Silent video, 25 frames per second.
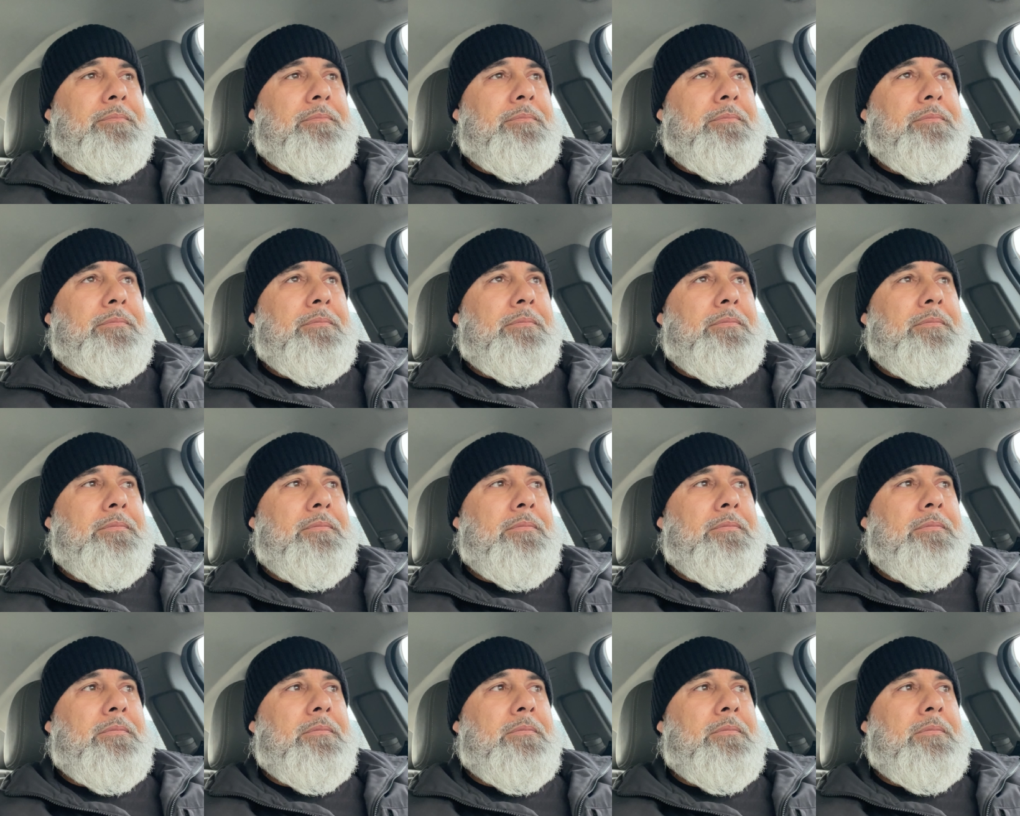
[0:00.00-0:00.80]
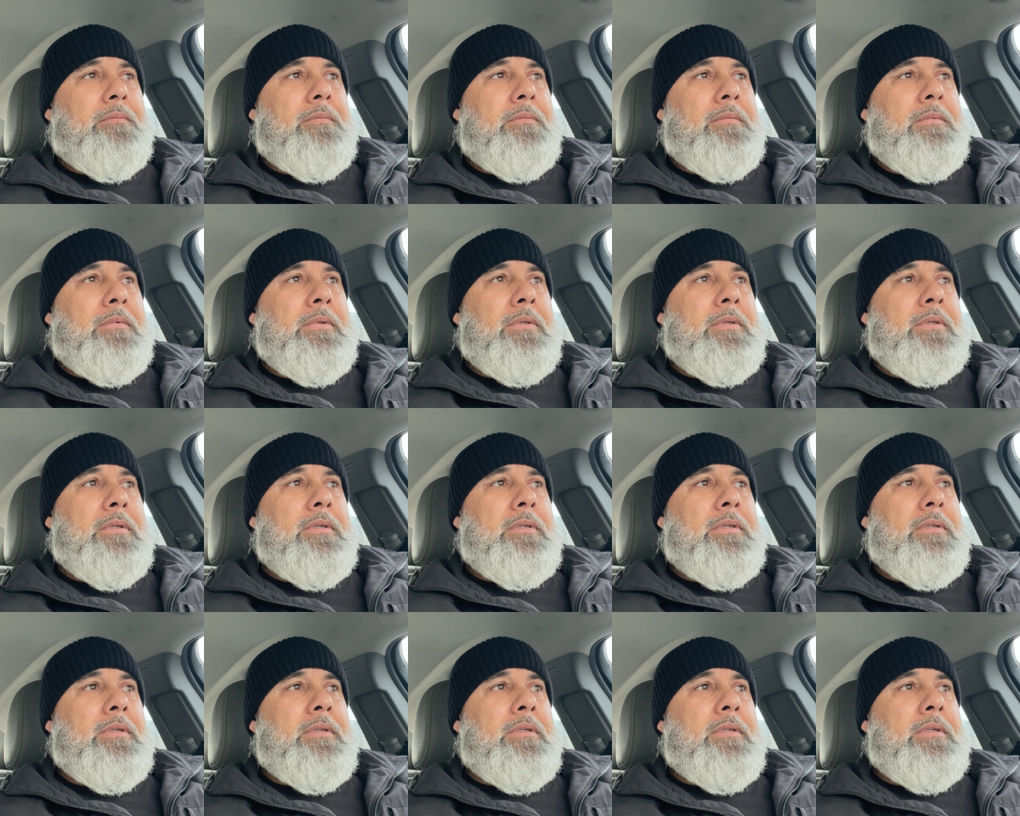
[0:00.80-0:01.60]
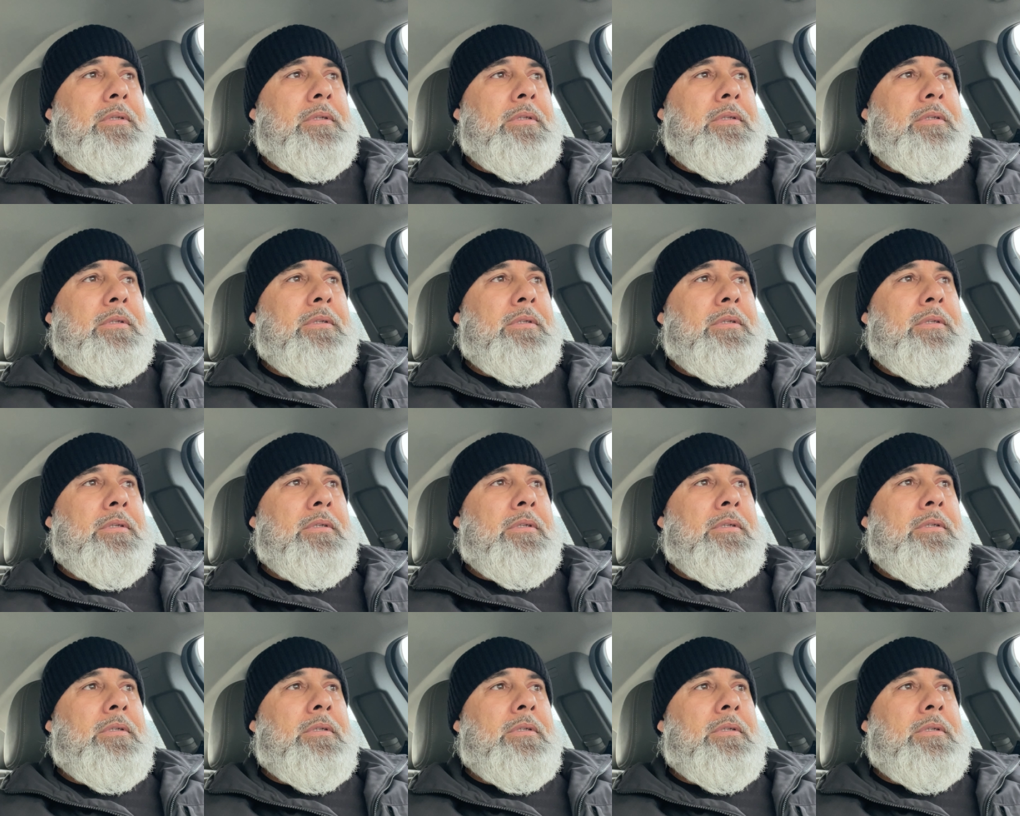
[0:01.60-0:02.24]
Nobody speaks.